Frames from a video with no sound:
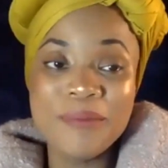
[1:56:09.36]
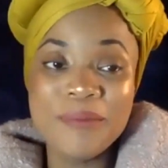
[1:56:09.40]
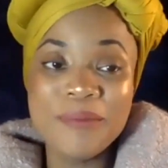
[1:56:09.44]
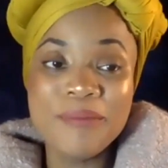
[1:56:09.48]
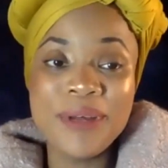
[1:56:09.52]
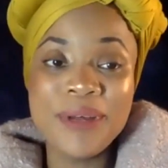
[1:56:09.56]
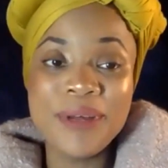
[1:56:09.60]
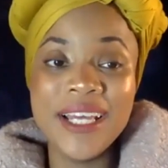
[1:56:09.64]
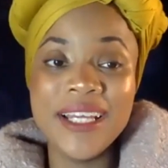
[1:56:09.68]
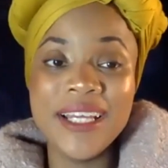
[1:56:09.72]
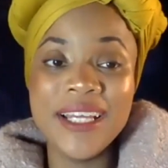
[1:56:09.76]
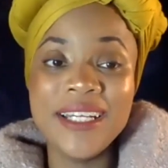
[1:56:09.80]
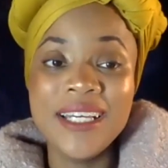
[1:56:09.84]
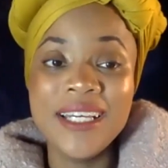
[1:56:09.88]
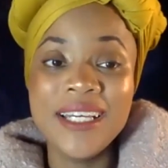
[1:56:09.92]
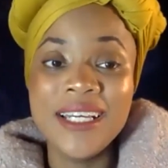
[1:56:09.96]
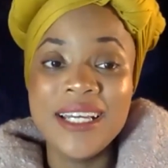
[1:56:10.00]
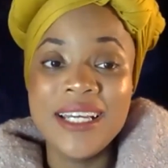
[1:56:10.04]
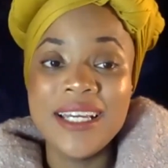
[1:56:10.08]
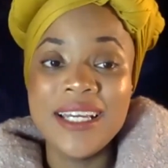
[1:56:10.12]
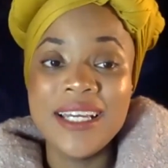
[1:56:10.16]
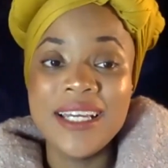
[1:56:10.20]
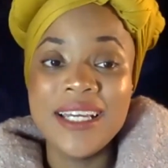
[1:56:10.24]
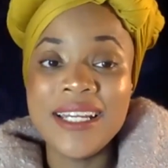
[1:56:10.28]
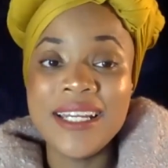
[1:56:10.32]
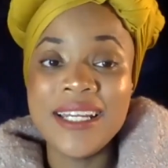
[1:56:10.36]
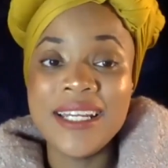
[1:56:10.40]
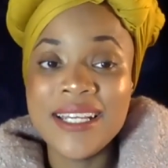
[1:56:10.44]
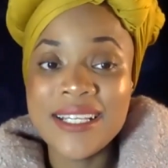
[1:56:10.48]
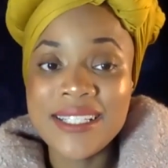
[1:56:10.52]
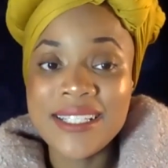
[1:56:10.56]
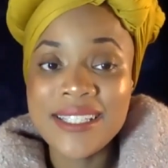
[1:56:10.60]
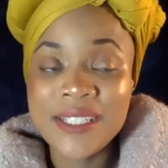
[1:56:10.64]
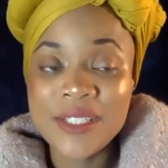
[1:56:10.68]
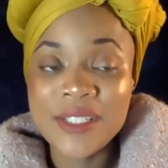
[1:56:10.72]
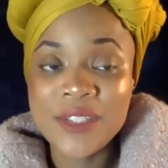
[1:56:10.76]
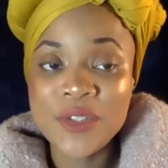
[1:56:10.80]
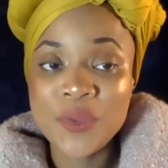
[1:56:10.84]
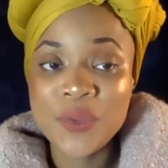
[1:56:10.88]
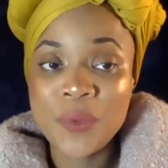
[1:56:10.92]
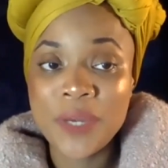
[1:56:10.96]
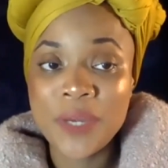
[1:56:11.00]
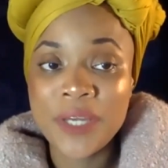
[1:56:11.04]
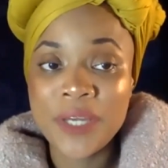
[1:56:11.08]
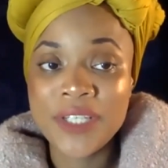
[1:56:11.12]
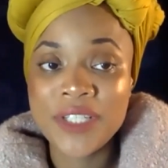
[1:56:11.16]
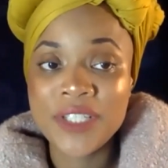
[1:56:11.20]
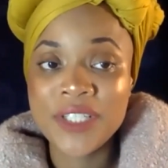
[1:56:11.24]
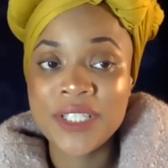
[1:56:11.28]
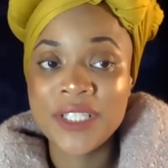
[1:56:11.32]
but in this
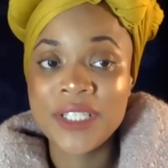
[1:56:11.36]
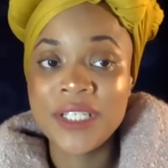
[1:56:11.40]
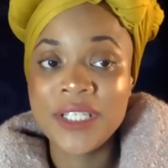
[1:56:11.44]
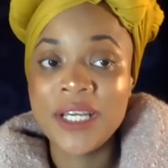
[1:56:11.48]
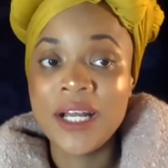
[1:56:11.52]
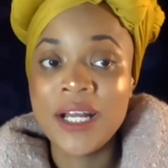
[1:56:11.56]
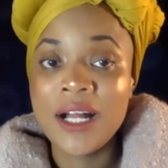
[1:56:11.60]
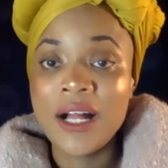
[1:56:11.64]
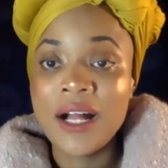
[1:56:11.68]
situation,